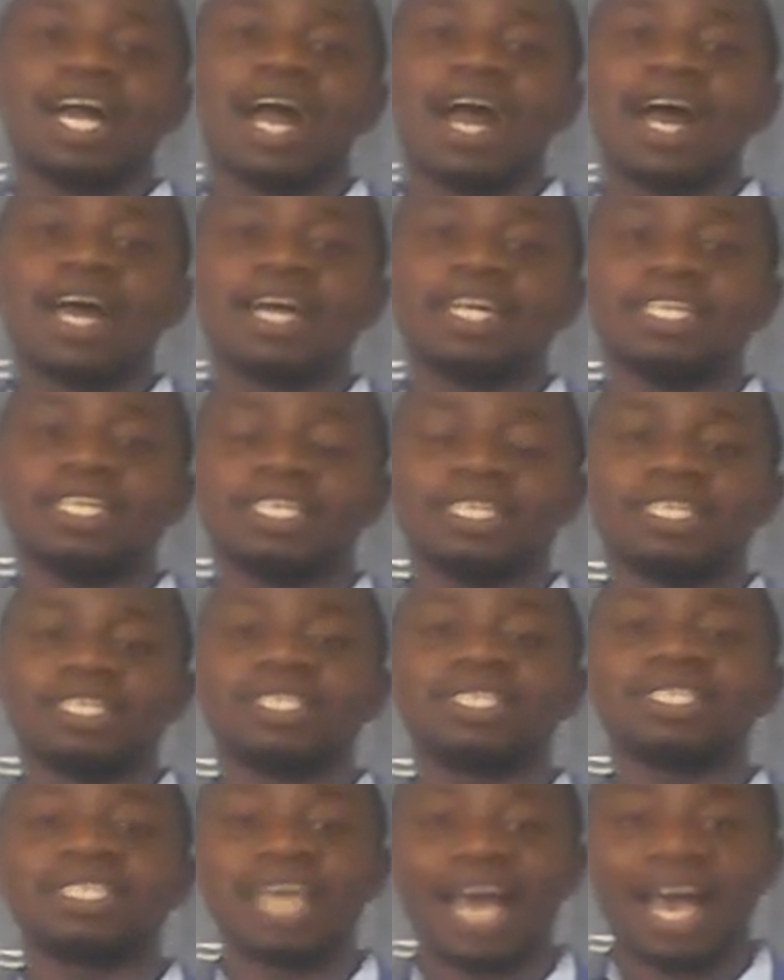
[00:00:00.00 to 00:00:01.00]
and
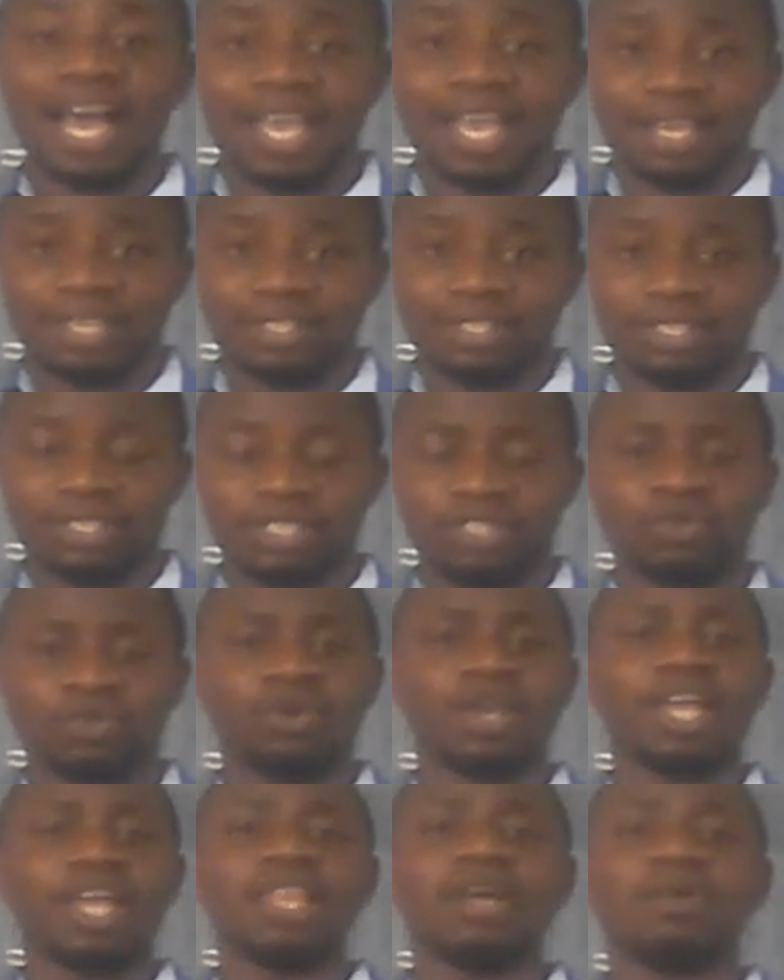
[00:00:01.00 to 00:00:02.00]
science,
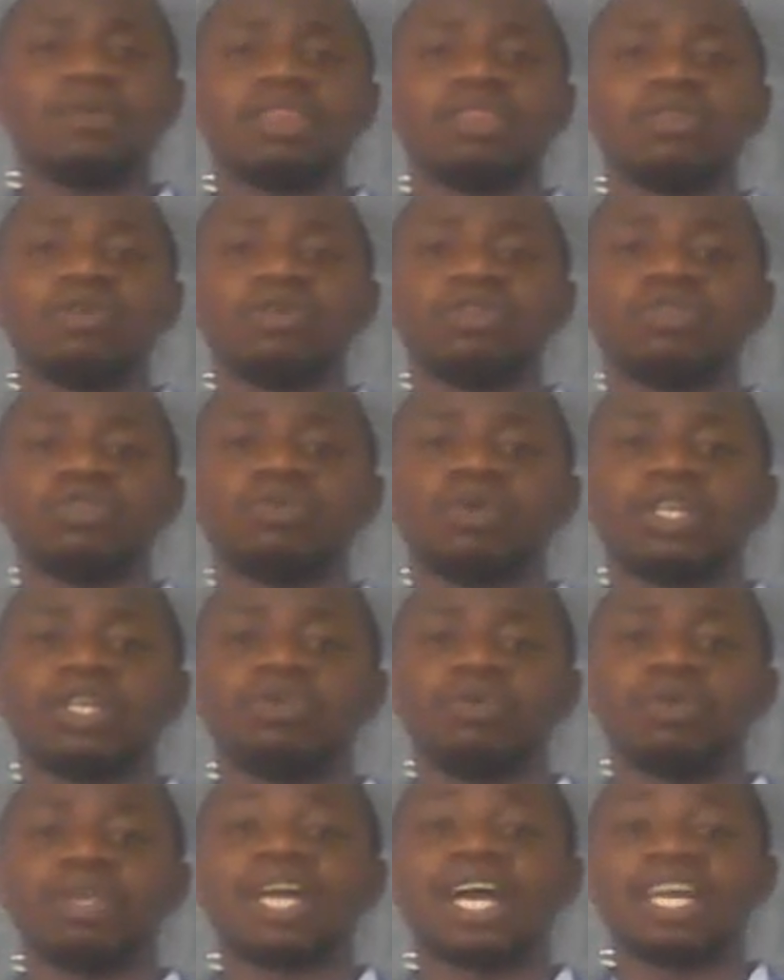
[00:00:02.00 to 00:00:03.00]
together with those who are
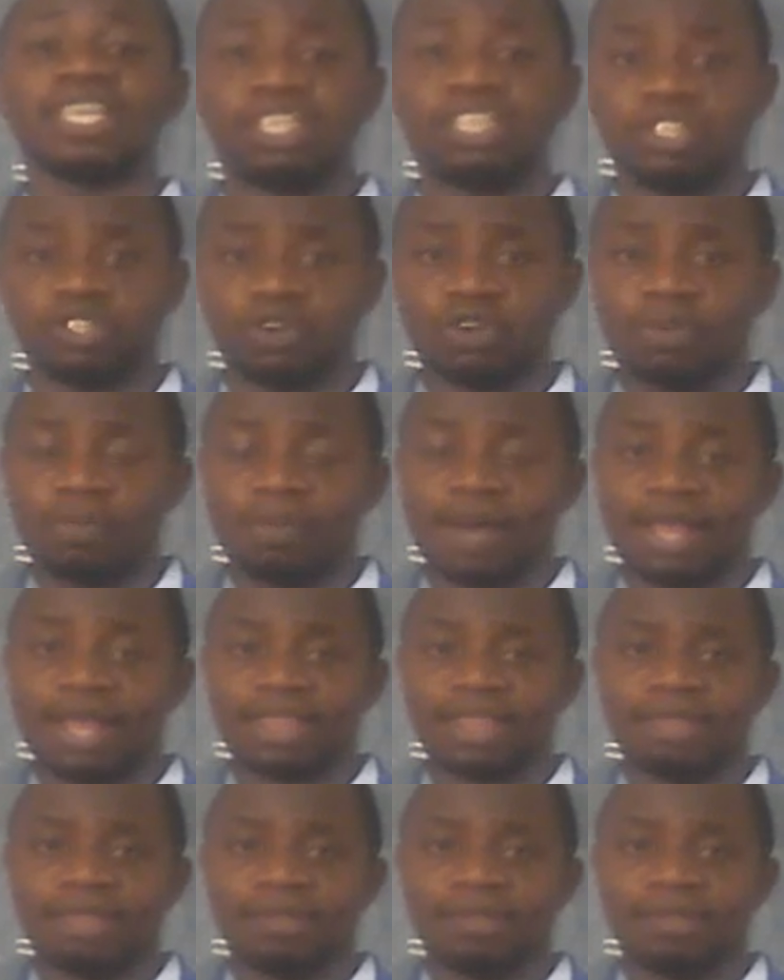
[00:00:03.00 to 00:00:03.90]
doing additional math.